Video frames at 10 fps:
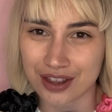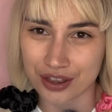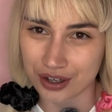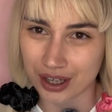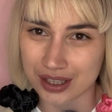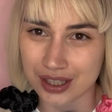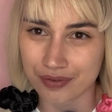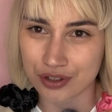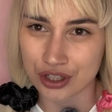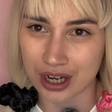the
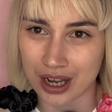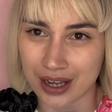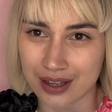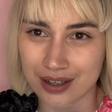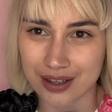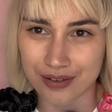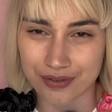19th of July, in